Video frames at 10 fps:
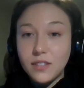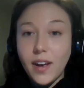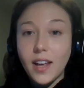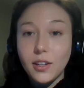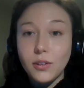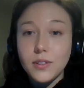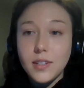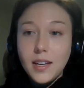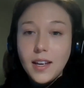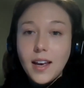its
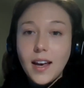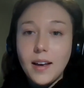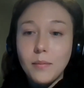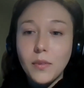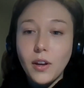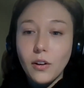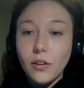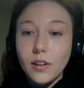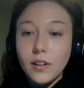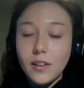values.
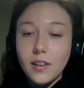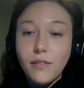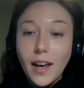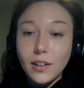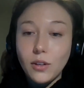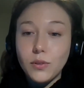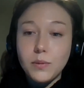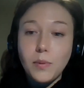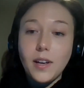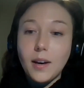The
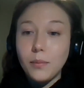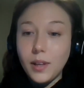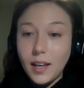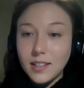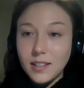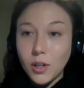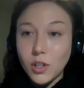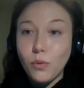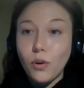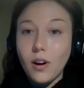values become placed
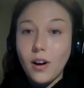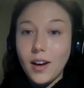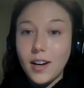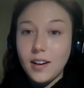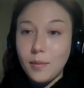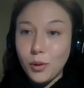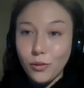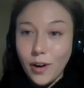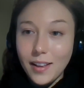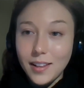much more on a
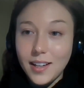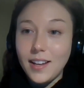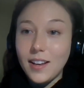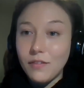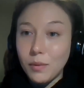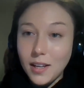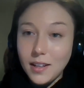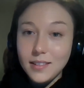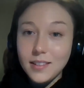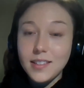plurality of
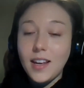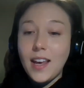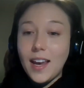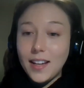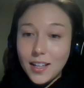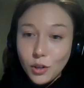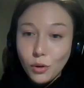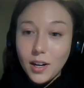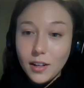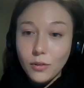opinions and
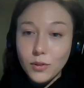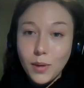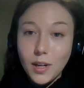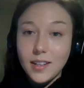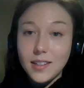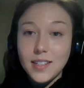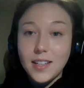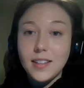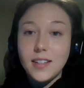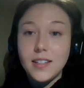integrating those opinions
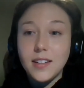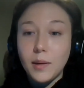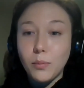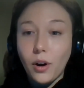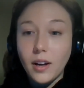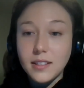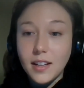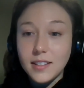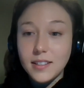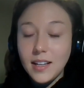into the design
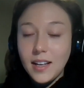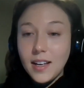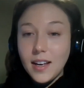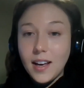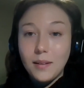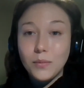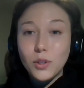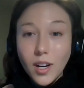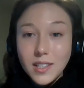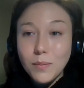process,
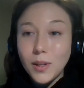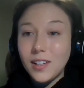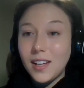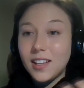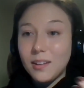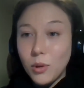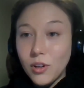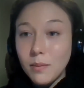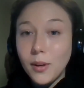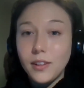trust building,
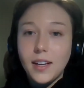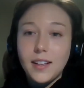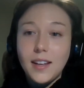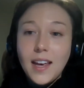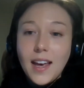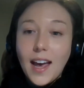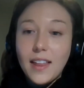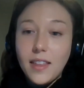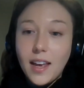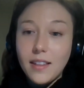community building,
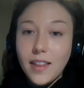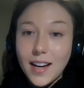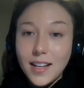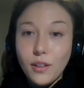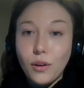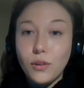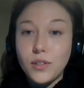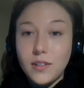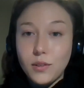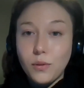and then that
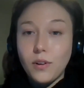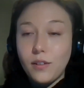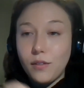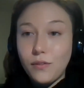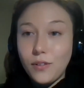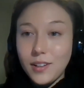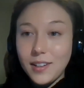ethos is sort of